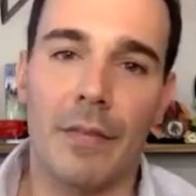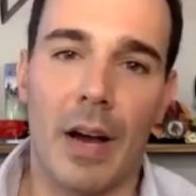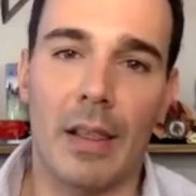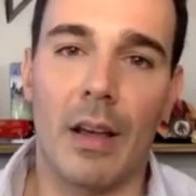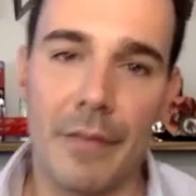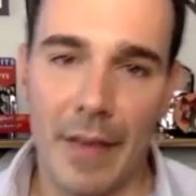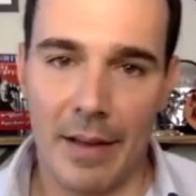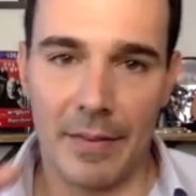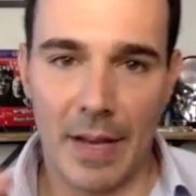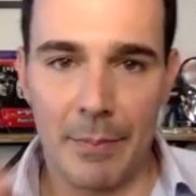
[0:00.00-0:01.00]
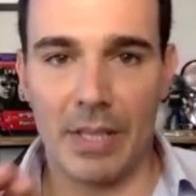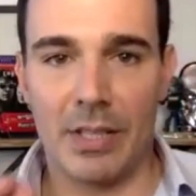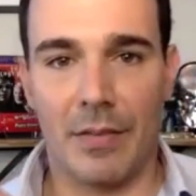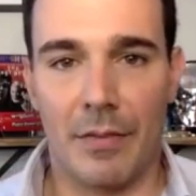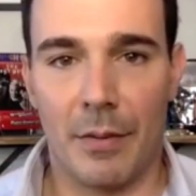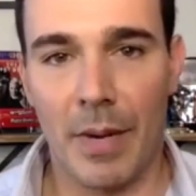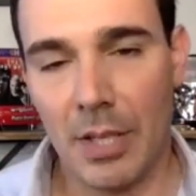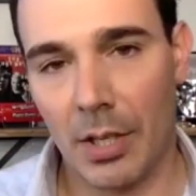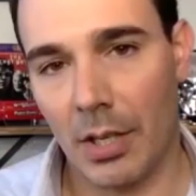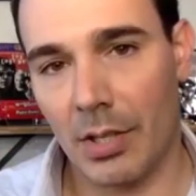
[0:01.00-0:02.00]
I love that piece of
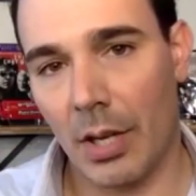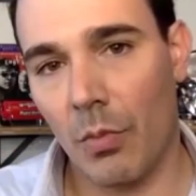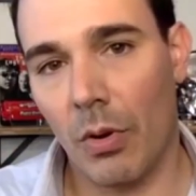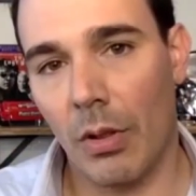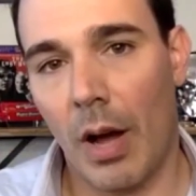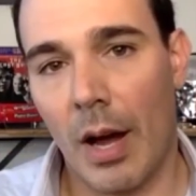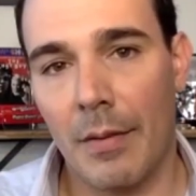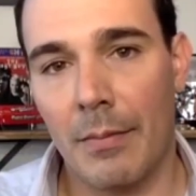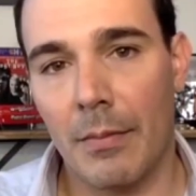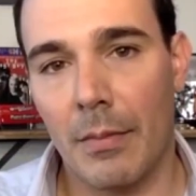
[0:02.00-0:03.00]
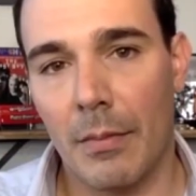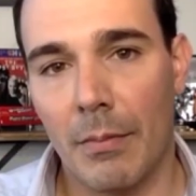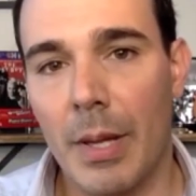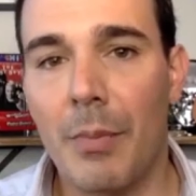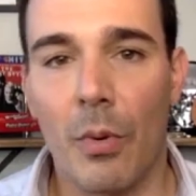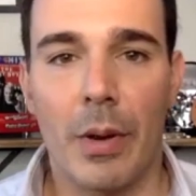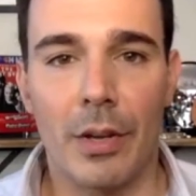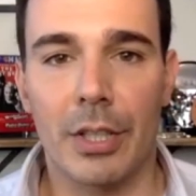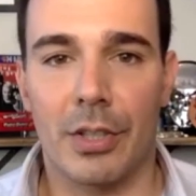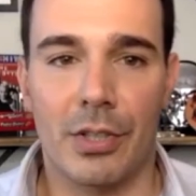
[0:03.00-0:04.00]
information, because, like, a lot of people, when
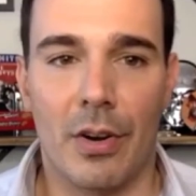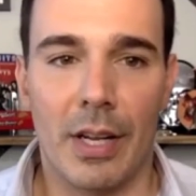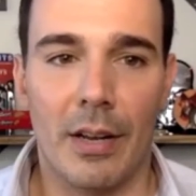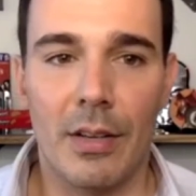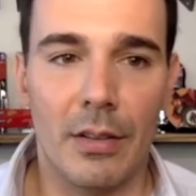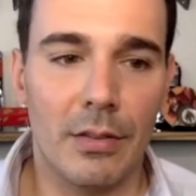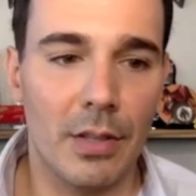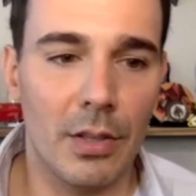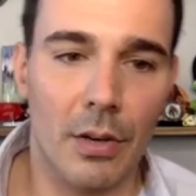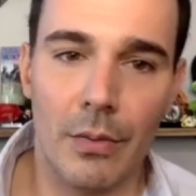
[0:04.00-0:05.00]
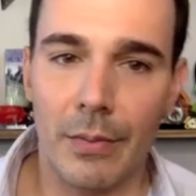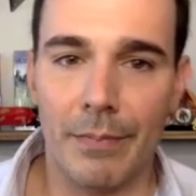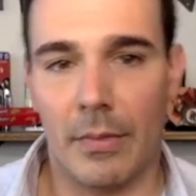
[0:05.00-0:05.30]
they're just starting out, you know,